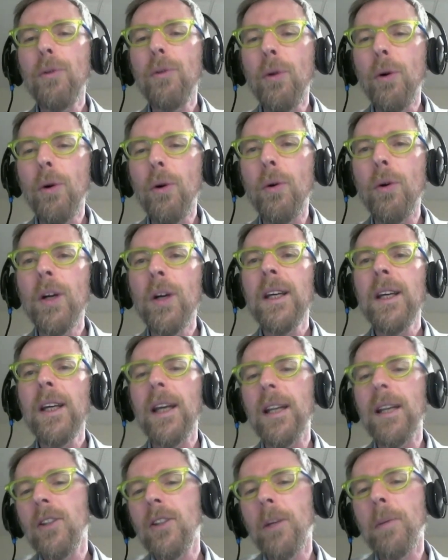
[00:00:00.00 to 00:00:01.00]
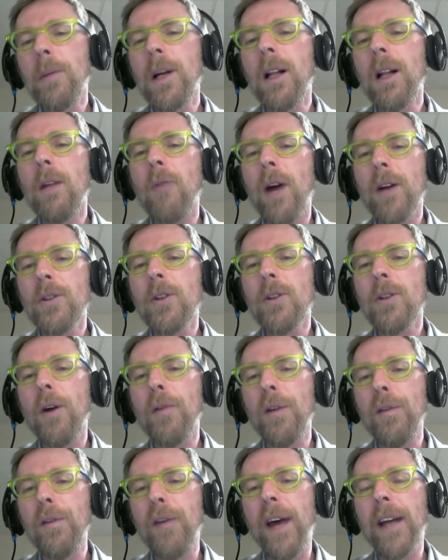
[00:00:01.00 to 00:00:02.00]
through its typical routes
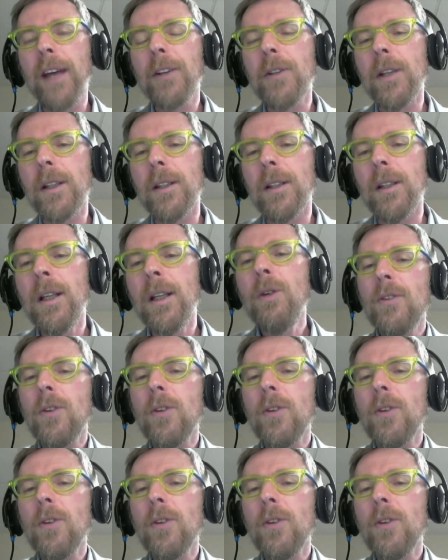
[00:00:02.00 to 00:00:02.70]
of infection.